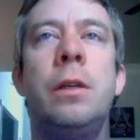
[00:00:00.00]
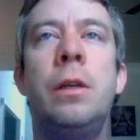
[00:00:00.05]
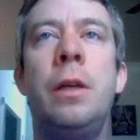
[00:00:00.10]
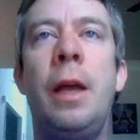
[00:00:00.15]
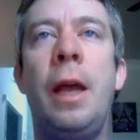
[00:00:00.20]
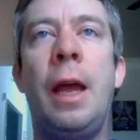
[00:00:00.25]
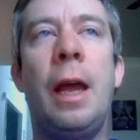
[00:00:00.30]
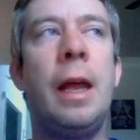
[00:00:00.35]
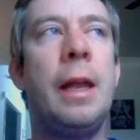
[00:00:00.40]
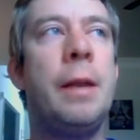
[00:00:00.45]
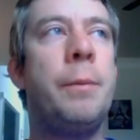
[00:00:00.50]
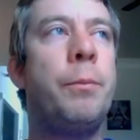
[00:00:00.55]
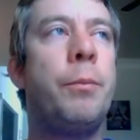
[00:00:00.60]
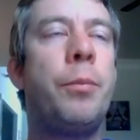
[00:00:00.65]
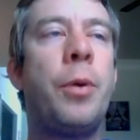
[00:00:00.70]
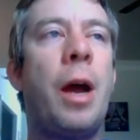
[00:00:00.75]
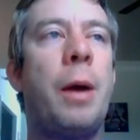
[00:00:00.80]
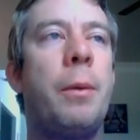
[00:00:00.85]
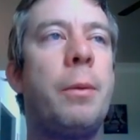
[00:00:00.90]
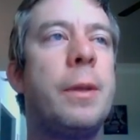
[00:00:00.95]
And
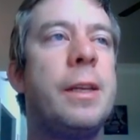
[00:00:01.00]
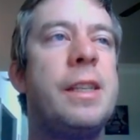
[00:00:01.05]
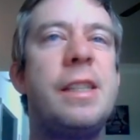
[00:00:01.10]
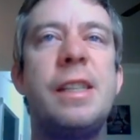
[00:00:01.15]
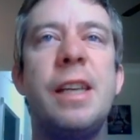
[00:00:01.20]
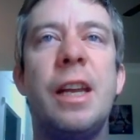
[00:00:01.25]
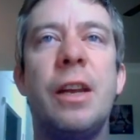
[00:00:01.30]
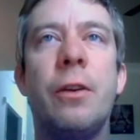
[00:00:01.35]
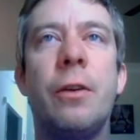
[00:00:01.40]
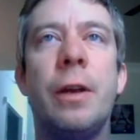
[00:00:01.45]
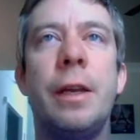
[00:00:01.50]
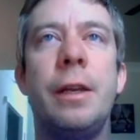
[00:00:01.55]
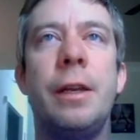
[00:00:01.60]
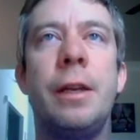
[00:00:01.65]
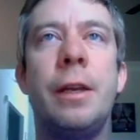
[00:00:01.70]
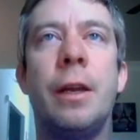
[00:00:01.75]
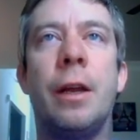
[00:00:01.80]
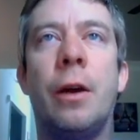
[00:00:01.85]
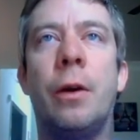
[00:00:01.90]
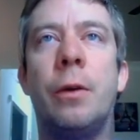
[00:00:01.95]
probably center it,
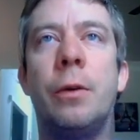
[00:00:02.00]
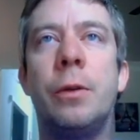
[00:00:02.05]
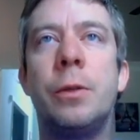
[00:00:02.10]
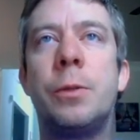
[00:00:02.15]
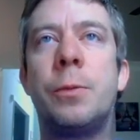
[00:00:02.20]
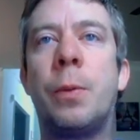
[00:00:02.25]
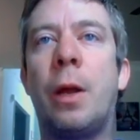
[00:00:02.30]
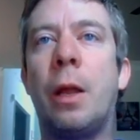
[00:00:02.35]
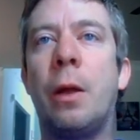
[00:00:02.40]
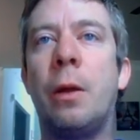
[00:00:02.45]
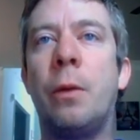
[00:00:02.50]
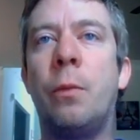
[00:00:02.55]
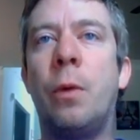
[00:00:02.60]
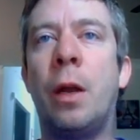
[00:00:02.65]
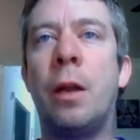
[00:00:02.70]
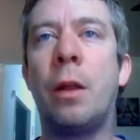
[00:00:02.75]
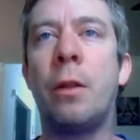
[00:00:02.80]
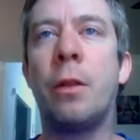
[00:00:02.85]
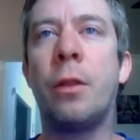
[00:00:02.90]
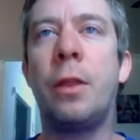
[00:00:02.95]
you know, is probably
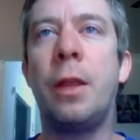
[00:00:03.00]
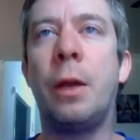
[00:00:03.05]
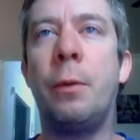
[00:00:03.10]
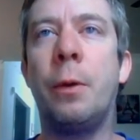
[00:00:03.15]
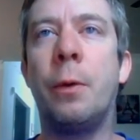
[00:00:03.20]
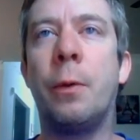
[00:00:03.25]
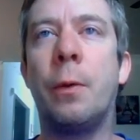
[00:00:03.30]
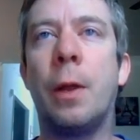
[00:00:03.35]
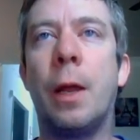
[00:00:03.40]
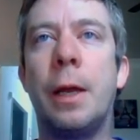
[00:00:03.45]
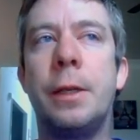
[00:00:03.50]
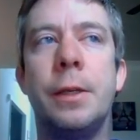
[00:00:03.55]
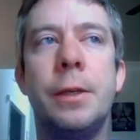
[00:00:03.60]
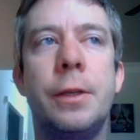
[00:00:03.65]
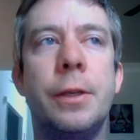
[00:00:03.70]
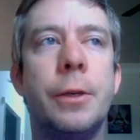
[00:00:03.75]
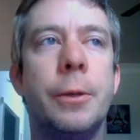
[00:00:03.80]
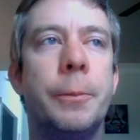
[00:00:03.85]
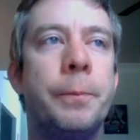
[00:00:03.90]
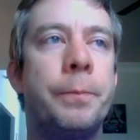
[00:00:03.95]
another thing we would like to
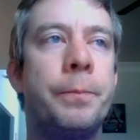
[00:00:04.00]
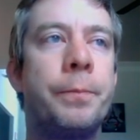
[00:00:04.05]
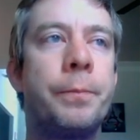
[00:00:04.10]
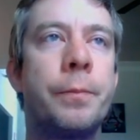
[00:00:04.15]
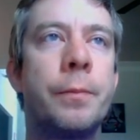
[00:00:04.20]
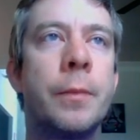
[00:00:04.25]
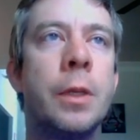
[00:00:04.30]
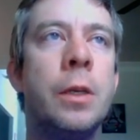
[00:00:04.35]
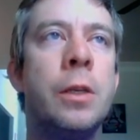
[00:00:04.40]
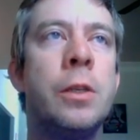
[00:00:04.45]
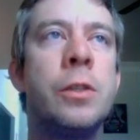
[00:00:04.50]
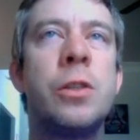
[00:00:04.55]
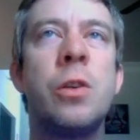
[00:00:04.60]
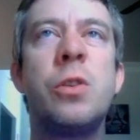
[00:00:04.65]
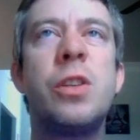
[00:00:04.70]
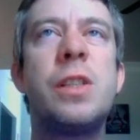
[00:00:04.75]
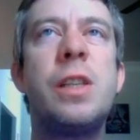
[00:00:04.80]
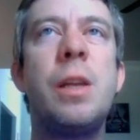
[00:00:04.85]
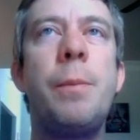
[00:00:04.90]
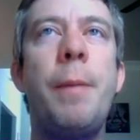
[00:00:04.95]
do. So
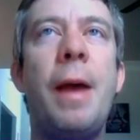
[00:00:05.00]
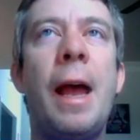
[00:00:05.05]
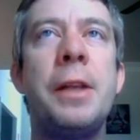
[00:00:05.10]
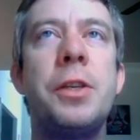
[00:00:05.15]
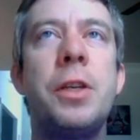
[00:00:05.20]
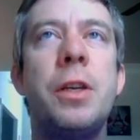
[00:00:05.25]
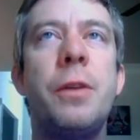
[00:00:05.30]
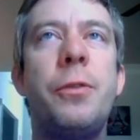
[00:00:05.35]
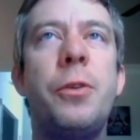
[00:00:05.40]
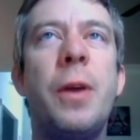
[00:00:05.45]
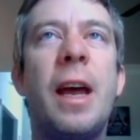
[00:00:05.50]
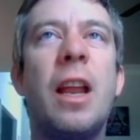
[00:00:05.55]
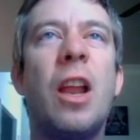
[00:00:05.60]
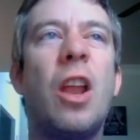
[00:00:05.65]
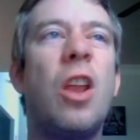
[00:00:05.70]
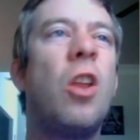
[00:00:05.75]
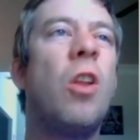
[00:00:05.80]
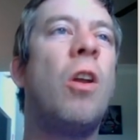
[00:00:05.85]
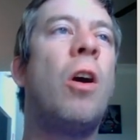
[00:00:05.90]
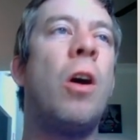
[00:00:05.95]
just imagine if you had a
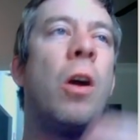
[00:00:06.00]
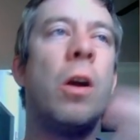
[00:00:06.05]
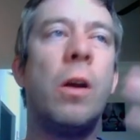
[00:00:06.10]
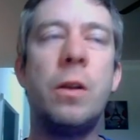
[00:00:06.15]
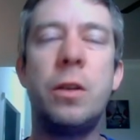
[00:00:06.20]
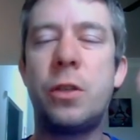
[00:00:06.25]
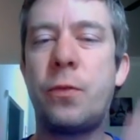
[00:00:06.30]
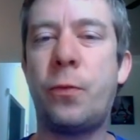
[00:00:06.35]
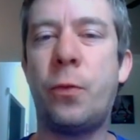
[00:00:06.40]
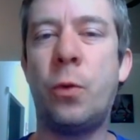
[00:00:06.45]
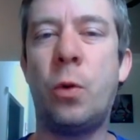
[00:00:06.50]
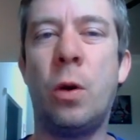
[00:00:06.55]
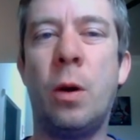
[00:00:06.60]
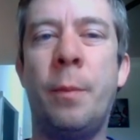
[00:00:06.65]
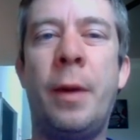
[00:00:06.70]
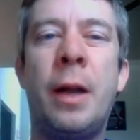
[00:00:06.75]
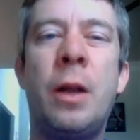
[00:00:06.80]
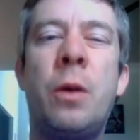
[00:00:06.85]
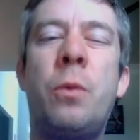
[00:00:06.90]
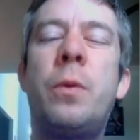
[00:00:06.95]
large
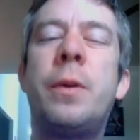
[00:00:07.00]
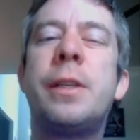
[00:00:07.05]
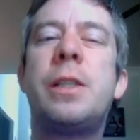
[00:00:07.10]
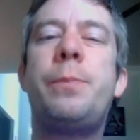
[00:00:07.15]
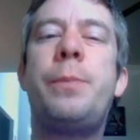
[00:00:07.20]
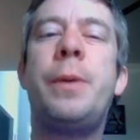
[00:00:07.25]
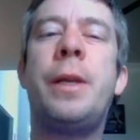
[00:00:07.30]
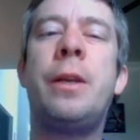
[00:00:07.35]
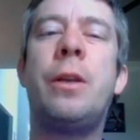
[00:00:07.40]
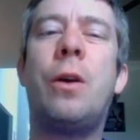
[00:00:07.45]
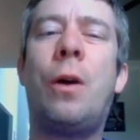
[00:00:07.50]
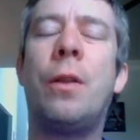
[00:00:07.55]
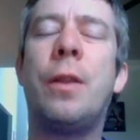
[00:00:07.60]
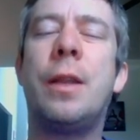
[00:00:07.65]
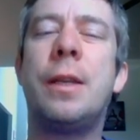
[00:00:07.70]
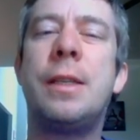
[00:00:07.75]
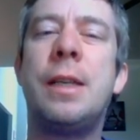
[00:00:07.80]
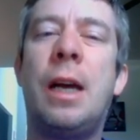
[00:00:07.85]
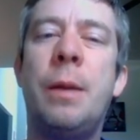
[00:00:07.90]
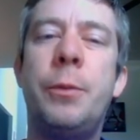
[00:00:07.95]
form. I don't want to spend all the
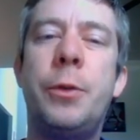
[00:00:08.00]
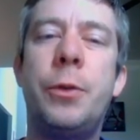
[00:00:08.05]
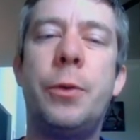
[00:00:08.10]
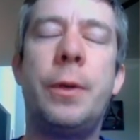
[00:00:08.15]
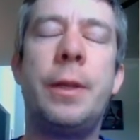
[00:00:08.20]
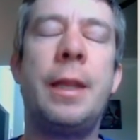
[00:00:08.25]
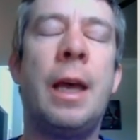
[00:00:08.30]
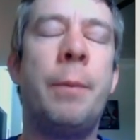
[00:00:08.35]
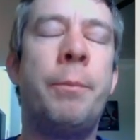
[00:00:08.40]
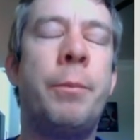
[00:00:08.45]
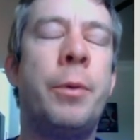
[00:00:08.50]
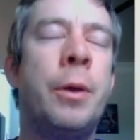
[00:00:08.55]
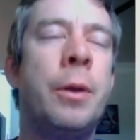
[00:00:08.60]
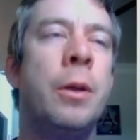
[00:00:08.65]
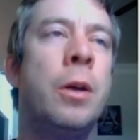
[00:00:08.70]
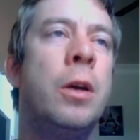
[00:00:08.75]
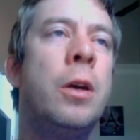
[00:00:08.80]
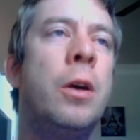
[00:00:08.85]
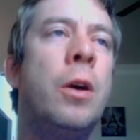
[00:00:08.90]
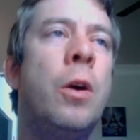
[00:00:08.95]
time doing that, but
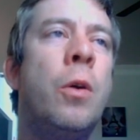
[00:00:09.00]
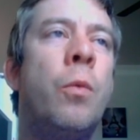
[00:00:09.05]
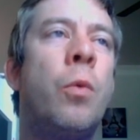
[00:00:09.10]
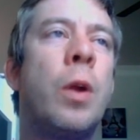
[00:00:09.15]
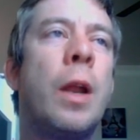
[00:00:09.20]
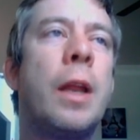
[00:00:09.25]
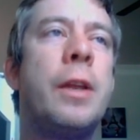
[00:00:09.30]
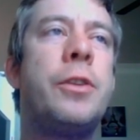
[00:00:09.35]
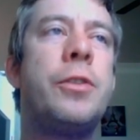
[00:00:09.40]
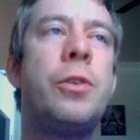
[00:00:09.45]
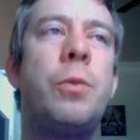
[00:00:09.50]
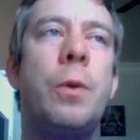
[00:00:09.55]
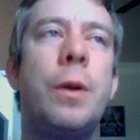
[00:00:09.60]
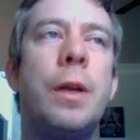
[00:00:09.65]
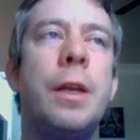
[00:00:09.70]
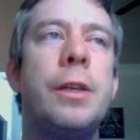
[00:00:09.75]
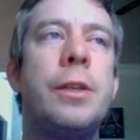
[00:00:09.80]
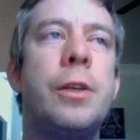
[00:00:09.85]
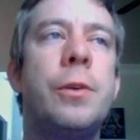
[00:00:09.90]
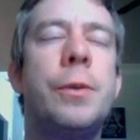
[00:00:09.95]
what I do want
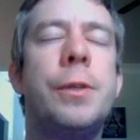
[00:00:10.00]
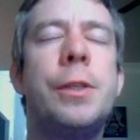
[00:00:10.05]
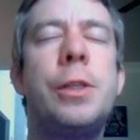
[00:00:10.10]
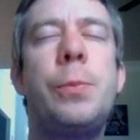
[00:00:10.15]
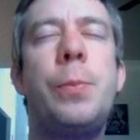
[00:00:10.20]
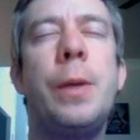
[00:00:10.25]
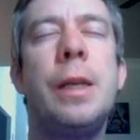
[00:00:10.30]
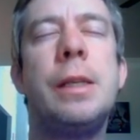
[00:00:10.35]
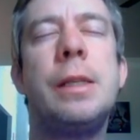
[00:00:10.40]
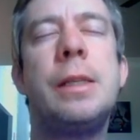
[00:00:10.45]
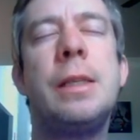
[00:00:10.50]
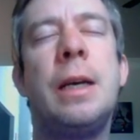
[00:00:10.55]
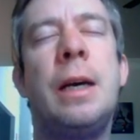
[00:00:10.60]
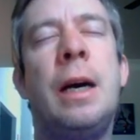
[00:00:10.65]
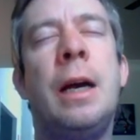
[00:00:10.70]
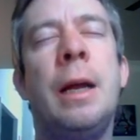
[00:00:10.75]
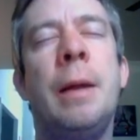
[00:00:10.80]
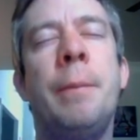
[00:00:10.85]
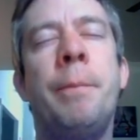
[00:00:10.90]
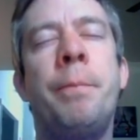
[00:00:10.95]
to do is spend
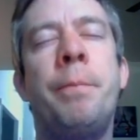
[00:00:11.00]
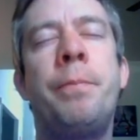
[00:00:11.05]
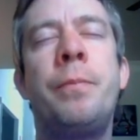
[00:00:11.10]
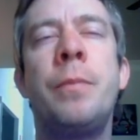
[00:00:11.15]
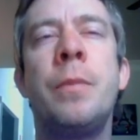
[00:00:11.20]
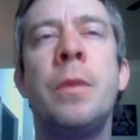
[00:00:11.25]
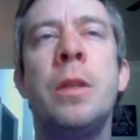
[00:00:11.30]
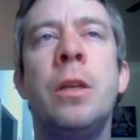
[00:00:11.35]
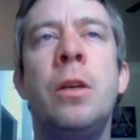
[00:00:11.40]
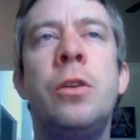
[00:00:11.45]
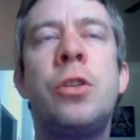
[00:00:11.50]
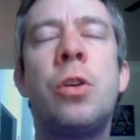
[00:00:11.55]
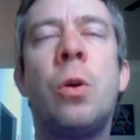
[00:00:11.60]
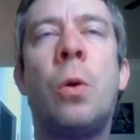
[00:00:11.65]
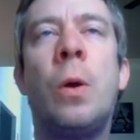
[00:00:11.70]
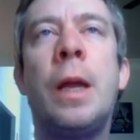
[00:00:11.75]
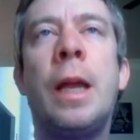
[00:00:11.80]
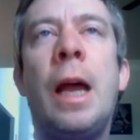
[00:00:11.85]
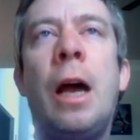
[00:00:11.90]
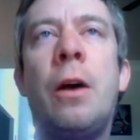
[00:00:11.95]
time
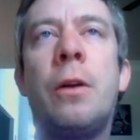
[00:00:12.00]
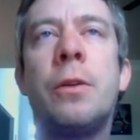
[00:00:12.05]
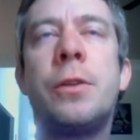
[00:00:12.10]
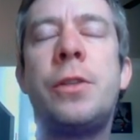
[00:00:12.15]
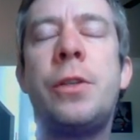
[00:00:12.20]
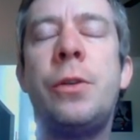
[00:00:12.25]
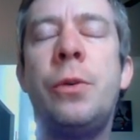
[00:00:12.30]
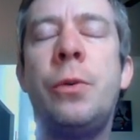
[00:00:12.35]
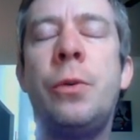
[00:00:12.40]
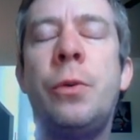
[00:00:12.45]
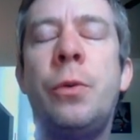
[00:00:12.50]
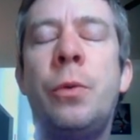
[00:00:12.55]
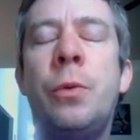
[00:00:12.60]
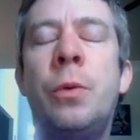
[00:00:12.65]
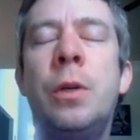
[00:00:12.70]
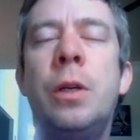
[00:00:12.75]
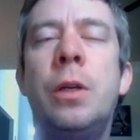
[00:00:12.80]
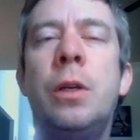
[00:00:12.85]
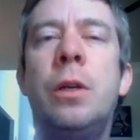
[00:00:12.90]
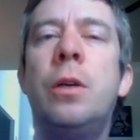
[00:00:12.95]
showing how to
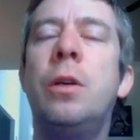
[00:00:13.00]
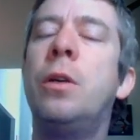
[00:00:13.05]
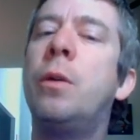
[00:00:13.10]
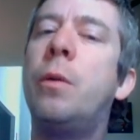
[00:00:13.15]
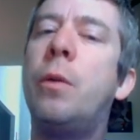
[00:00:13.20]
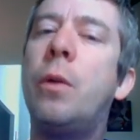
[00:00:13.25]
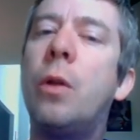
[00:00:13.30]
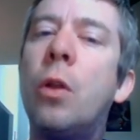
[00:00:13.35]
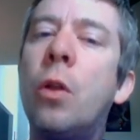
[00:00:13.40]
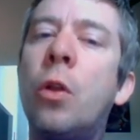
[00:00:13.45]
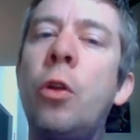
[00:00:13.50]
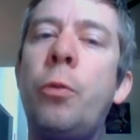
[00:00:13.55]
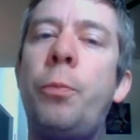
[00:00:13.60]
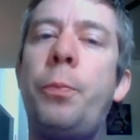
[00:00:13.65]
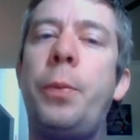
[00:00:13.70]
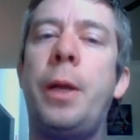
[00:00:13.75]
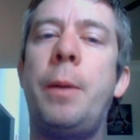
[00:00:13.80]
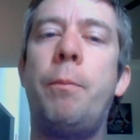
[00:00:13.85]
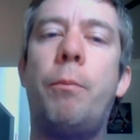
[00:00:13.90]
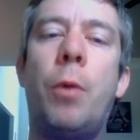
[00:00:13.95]
loop
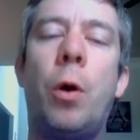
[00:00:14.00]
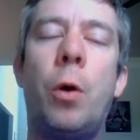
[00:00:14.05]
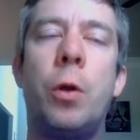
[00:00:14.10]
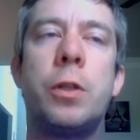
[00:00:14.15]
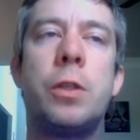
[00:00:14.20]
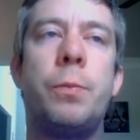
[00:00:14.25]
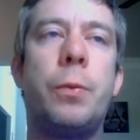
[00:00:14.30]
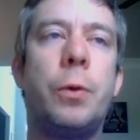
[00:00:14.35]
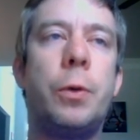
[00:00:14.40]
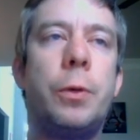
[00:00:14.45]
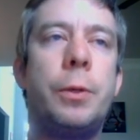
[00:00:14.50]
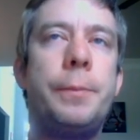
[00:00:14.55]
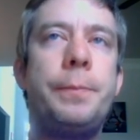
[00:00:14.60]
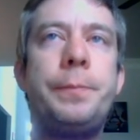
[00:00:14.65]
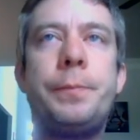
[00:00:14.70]
in multiple.